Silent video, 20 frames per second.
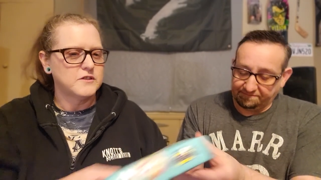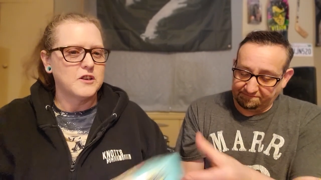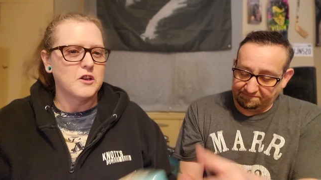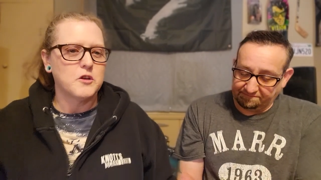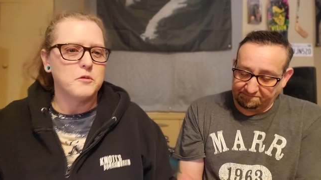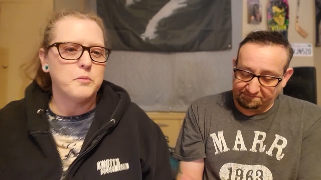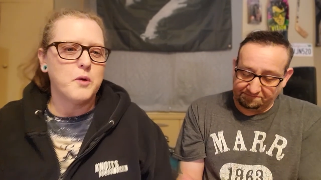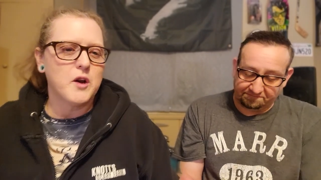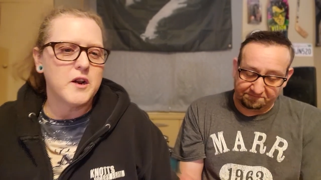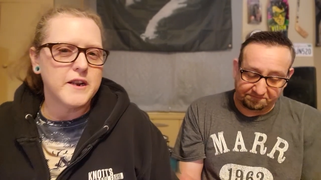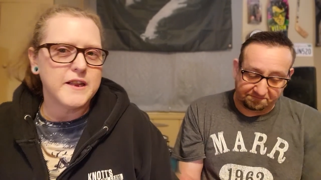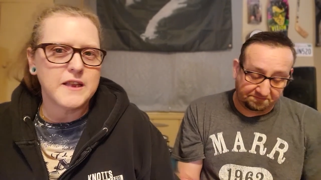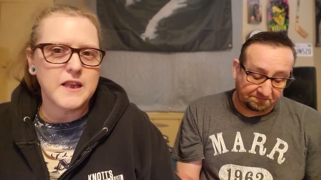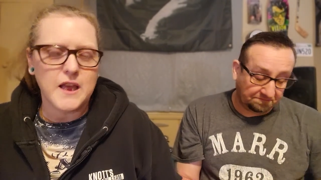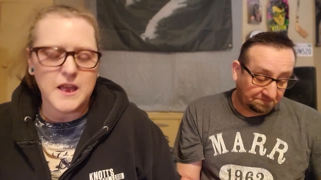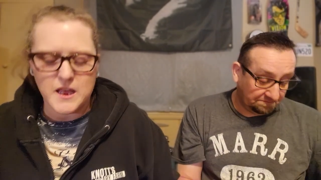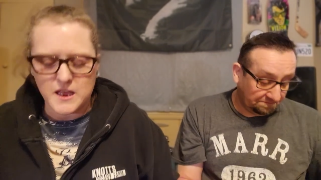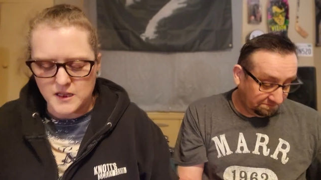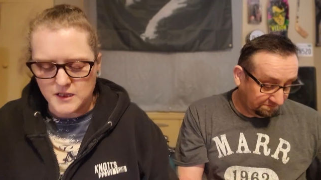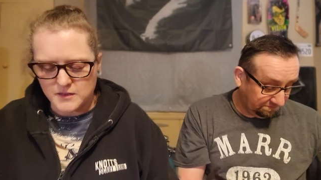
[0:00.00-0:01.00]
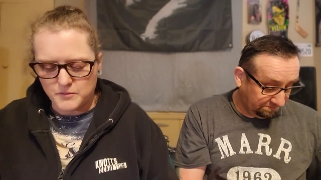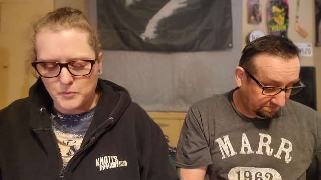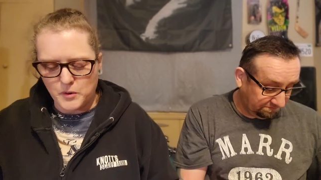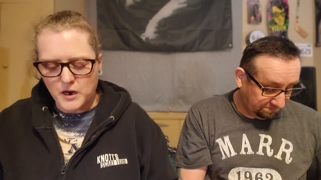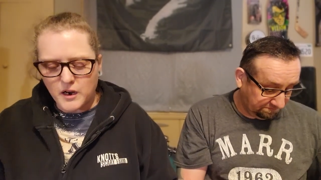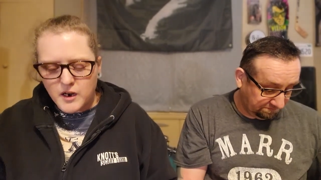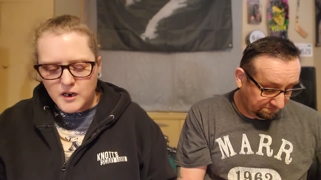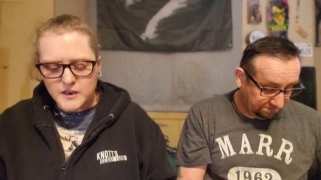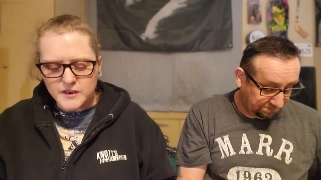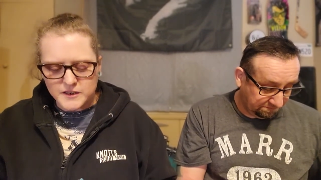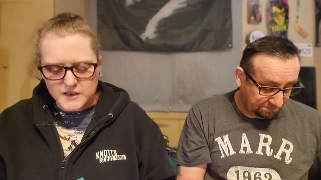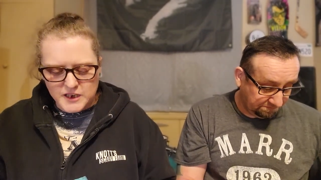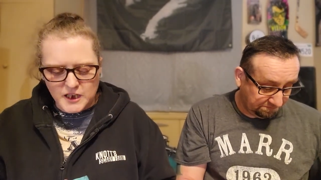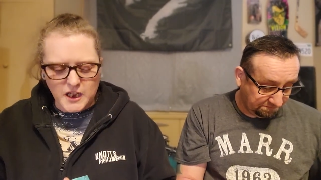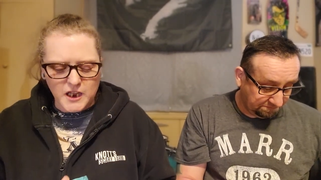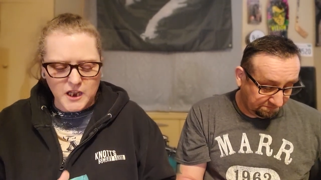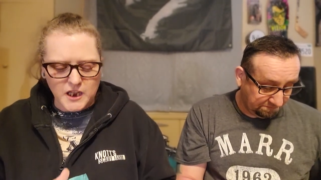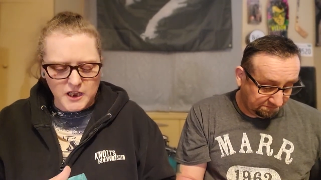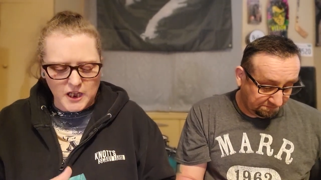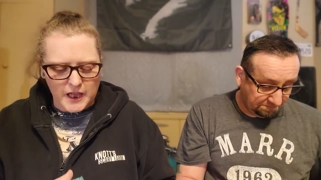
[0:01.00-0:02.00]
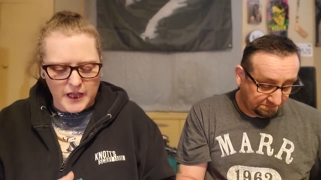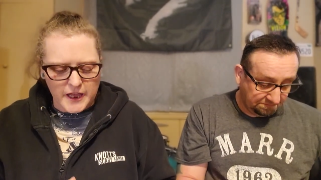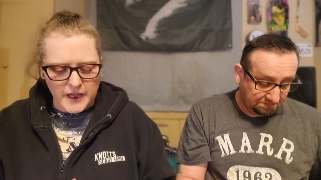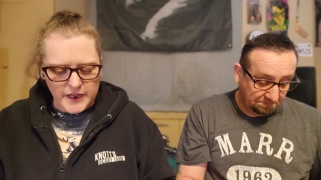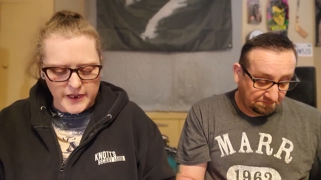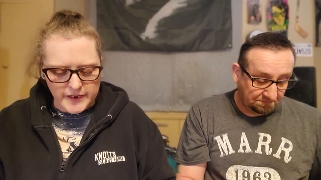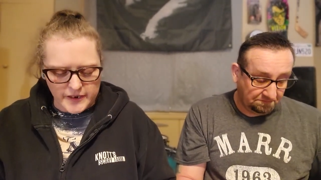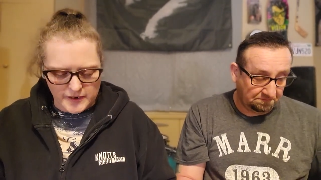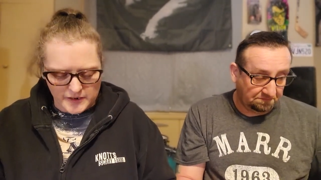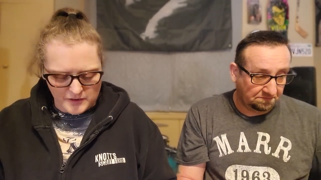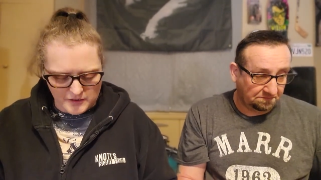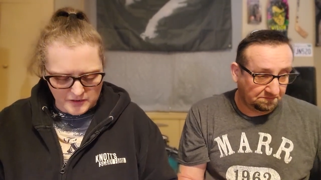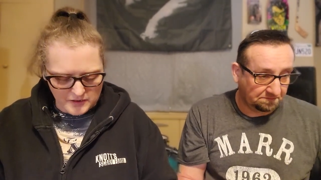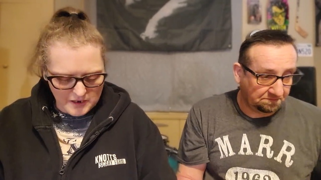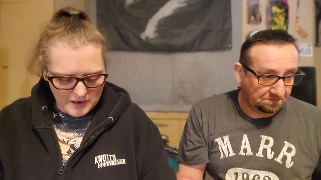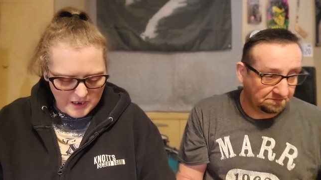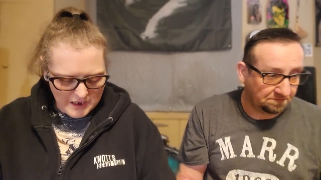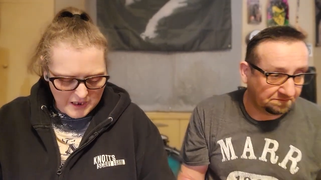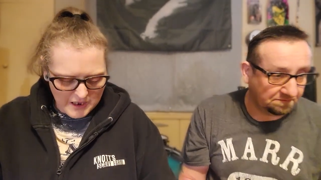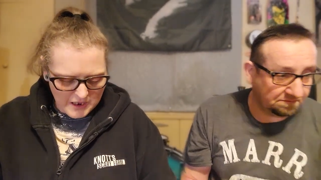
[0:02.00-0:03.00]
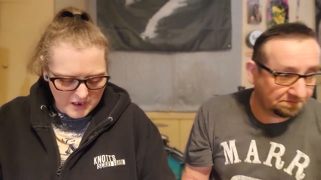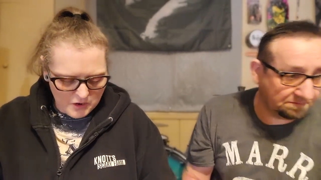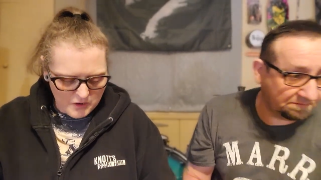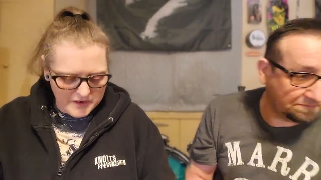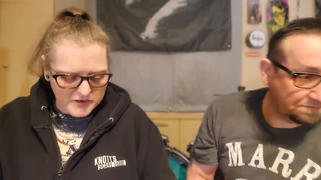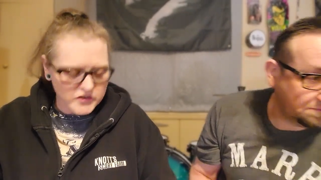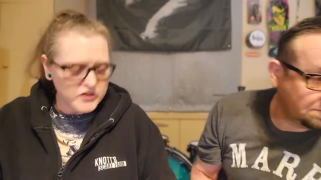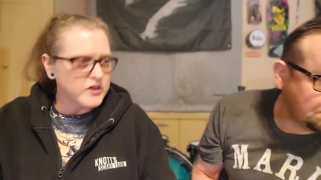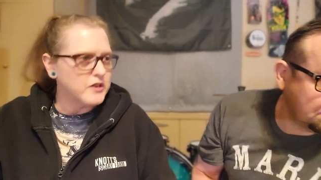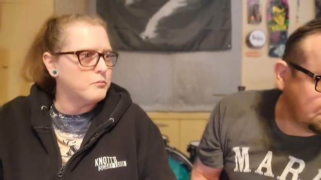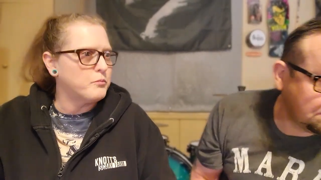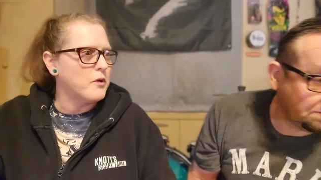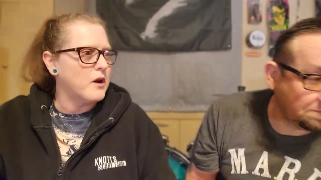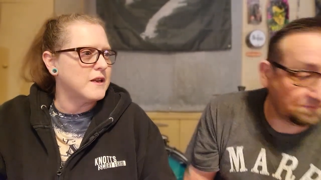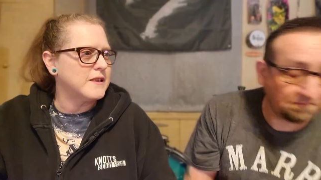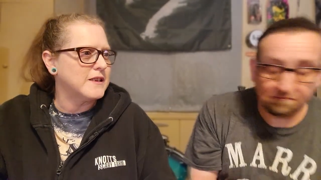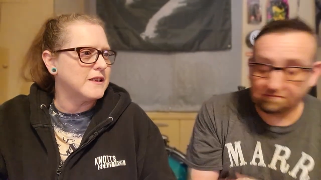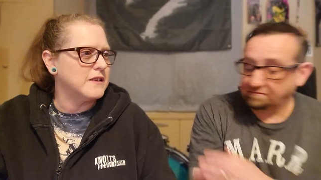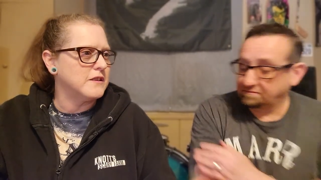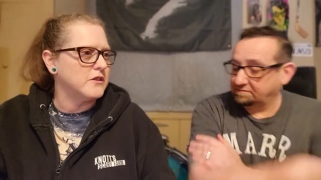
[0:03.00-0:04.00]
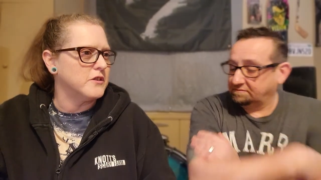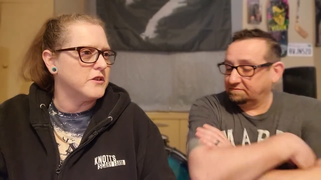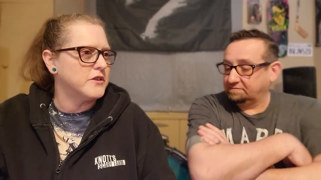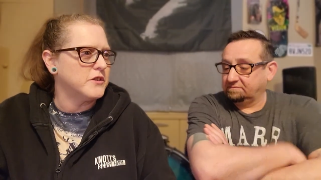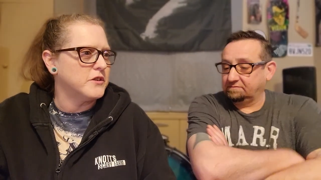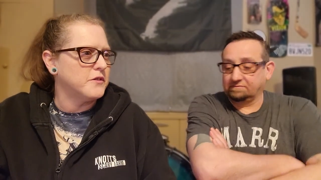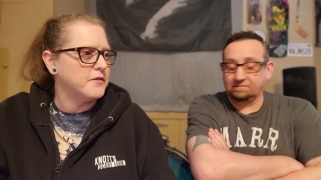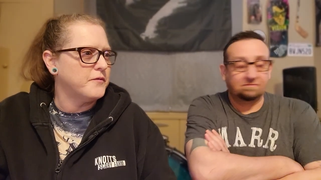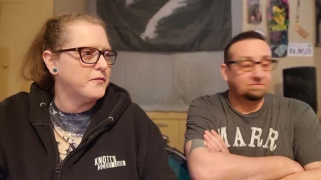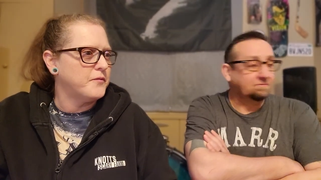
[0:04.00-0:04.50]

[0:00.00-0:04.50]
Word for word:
Speaker 1: So, party cake. Party cake. Oh, I should have brought scissors.